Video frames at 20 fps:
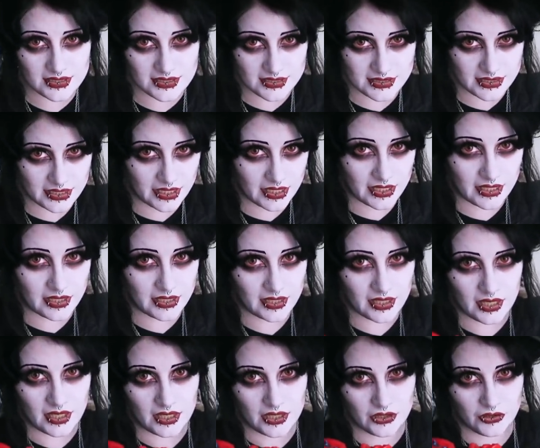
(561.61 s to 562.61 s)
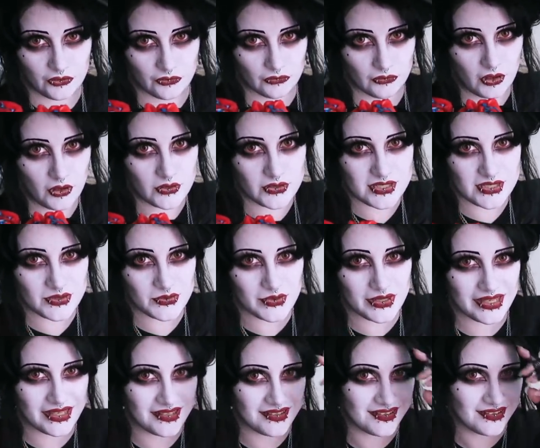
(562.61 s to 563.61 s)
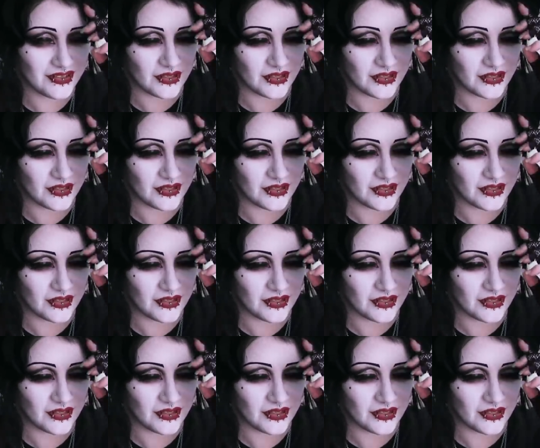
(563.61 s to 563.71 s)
stay gross and weird.